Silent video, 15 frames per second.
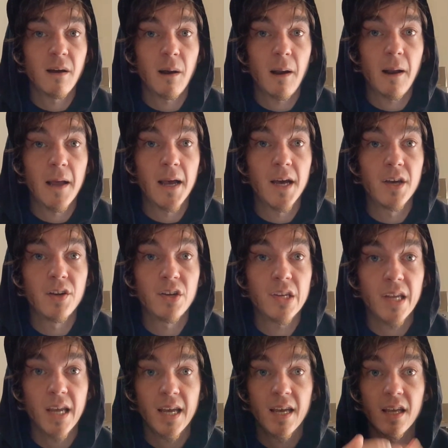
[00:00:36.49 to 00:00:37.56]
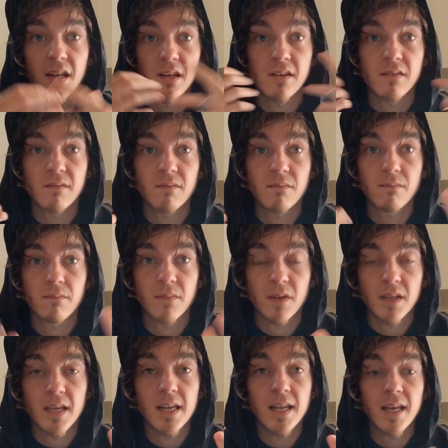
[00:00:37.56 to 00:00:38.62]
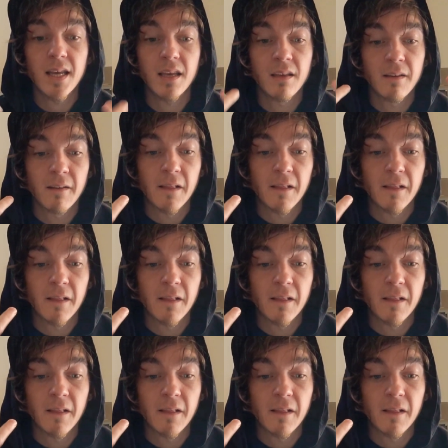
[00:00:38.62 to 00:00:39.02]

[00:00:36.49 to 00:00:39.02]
and getting